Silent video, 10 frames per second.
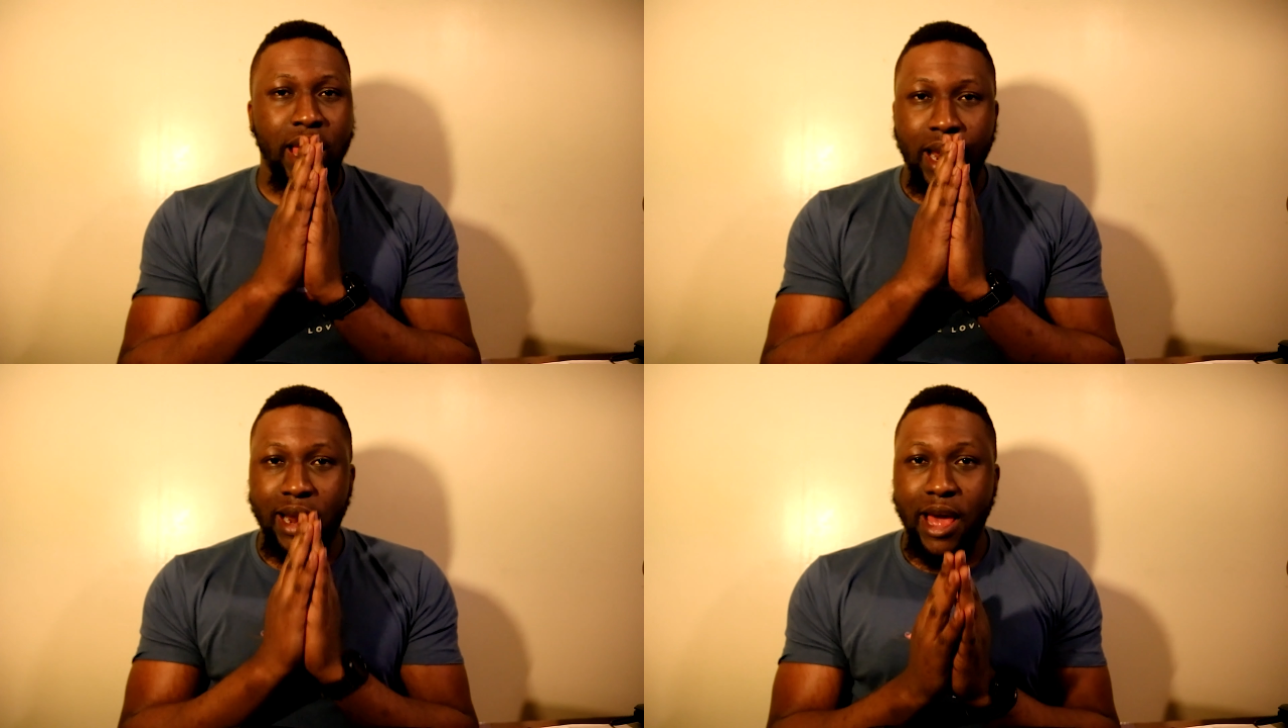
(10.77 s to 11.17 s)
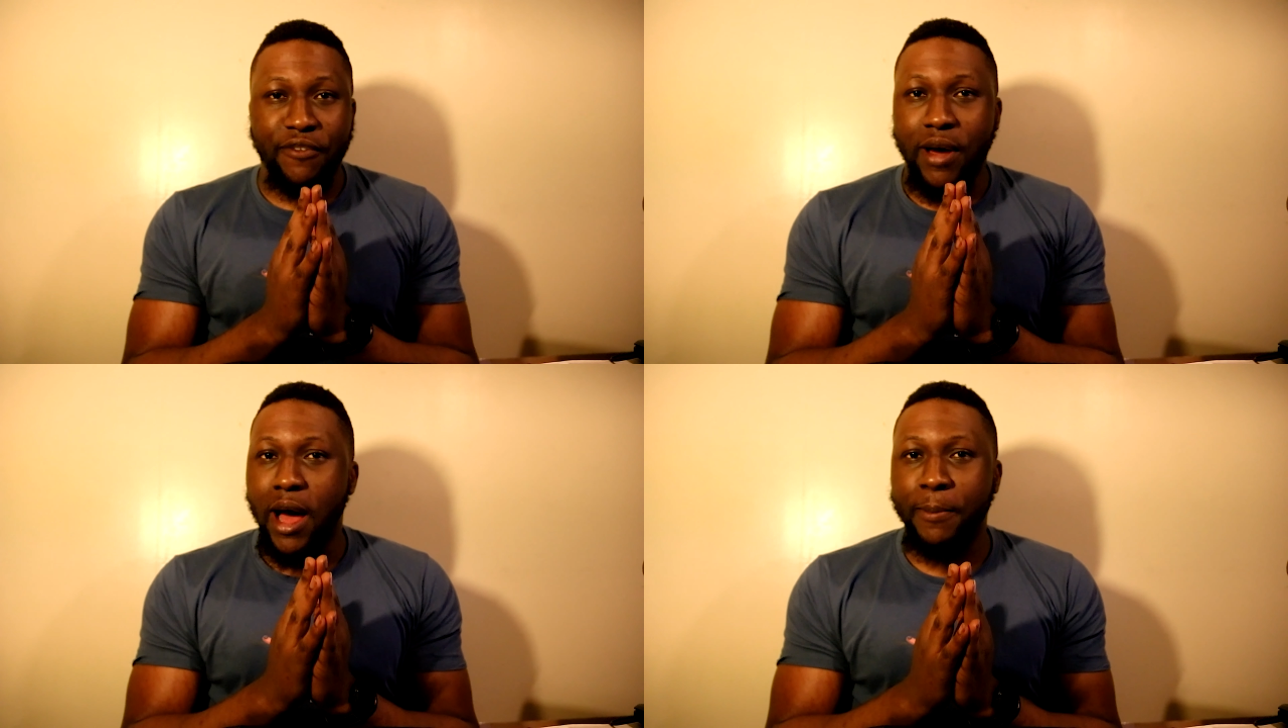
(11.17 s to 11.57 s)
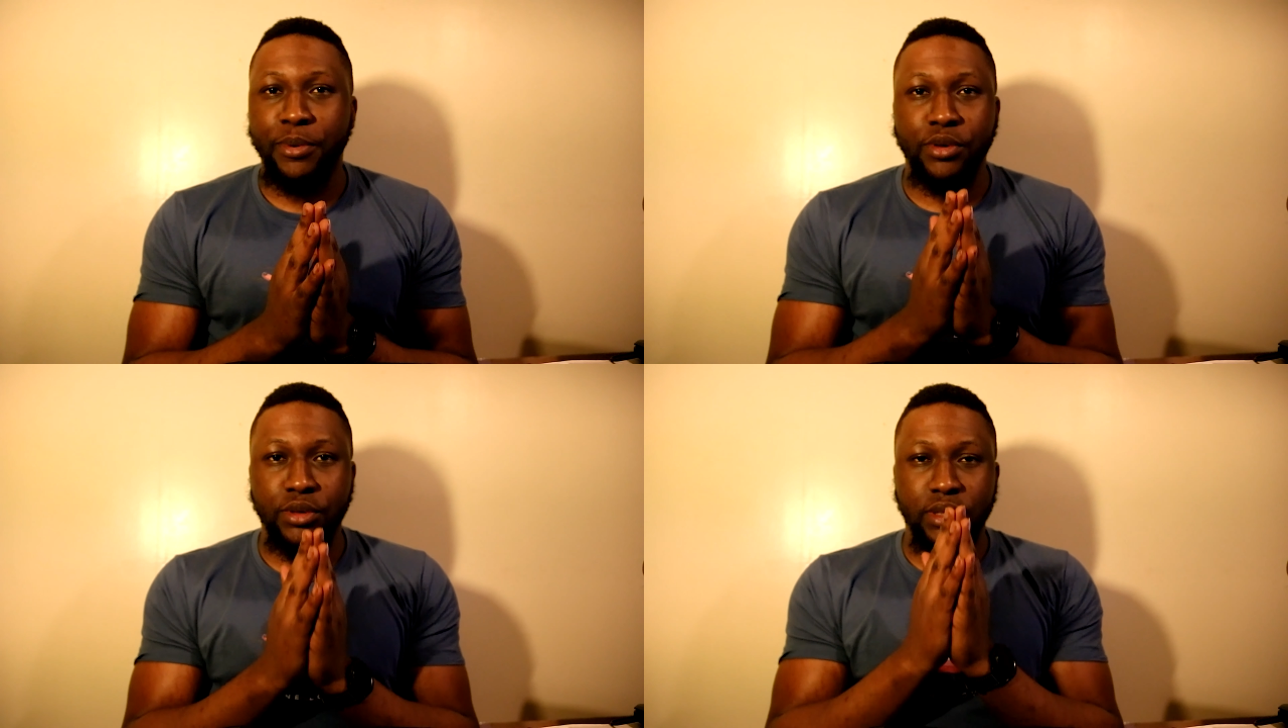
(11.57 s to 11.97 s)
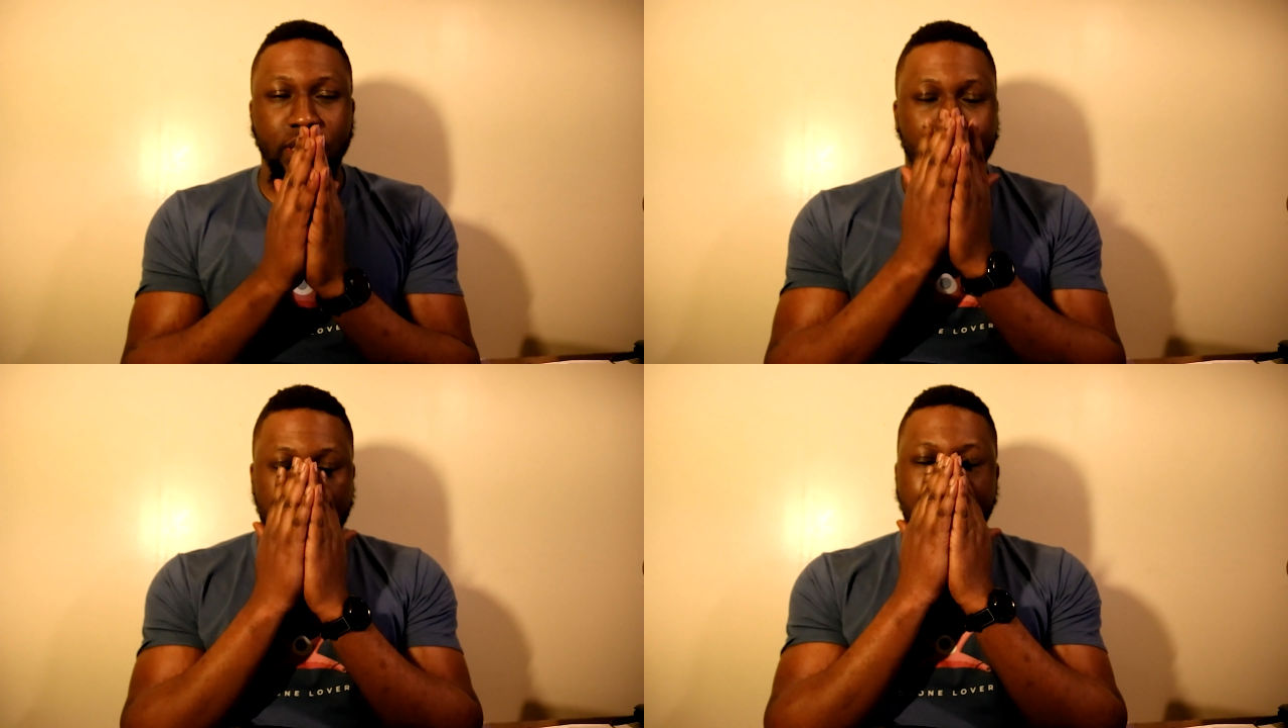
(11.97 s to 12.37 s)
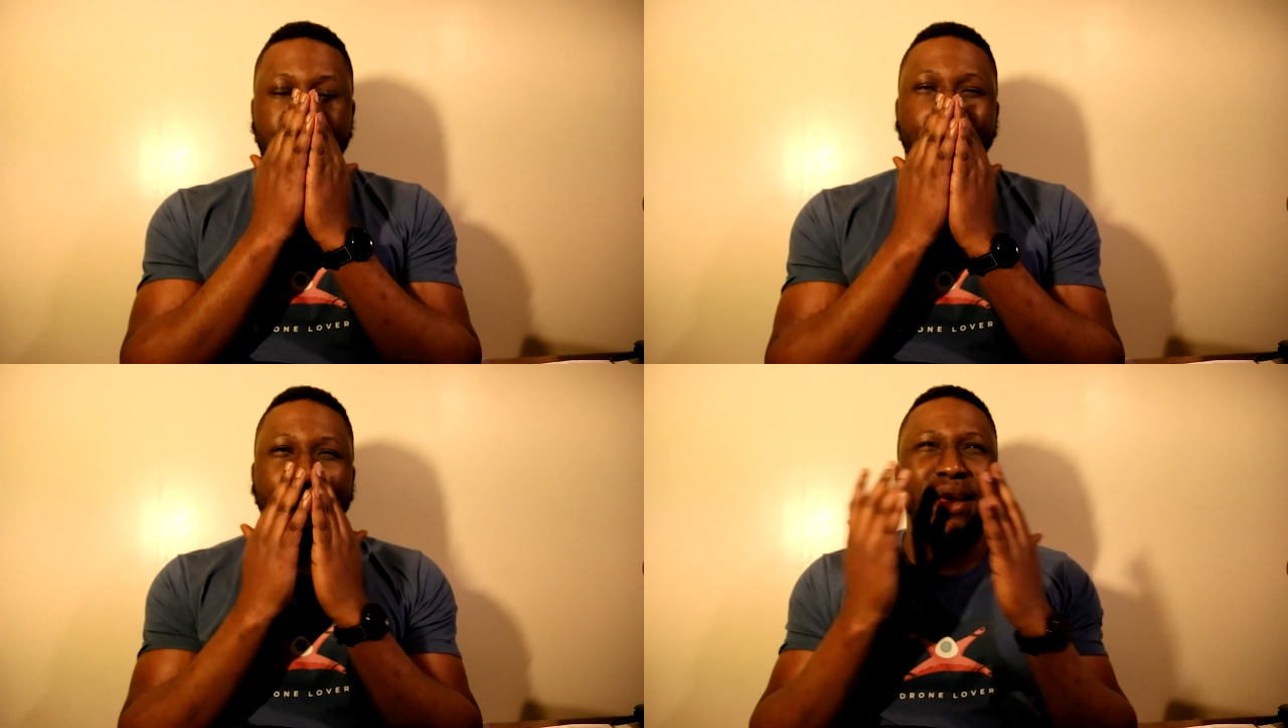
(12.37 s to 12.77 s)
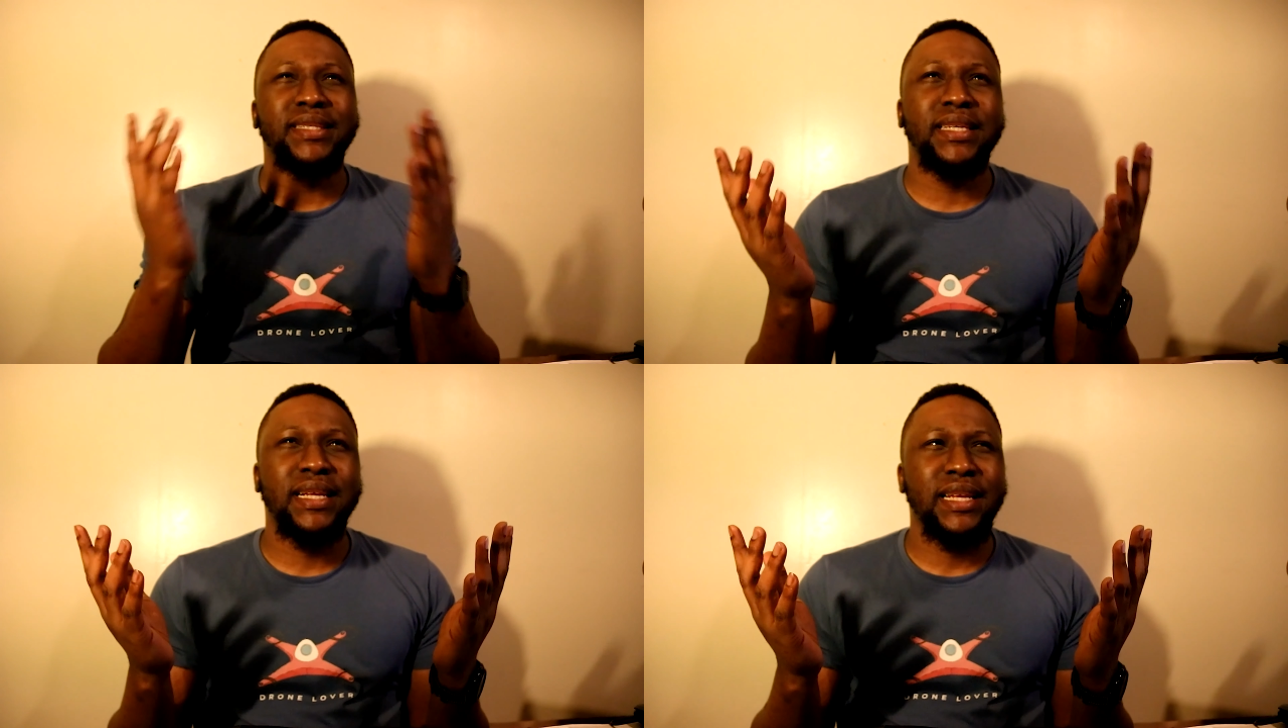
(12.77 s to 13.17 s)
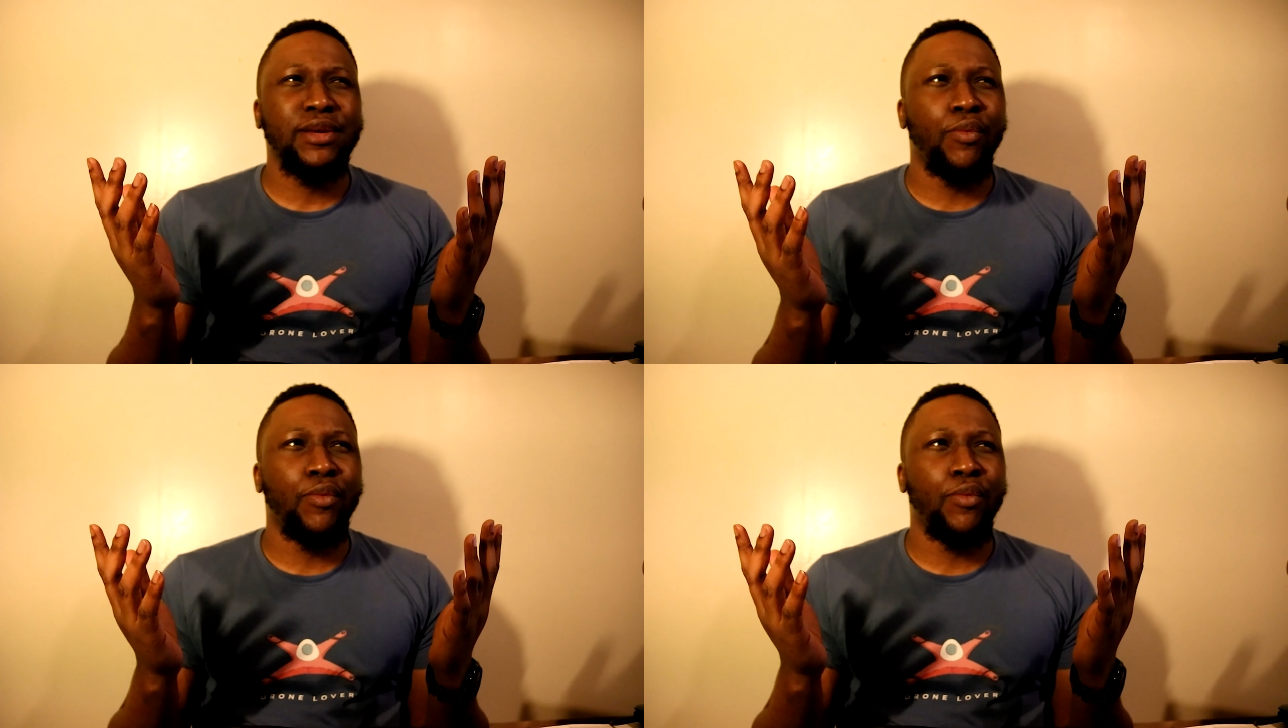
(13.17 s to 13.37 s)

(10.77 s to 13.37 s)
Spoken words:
Life happened. I basically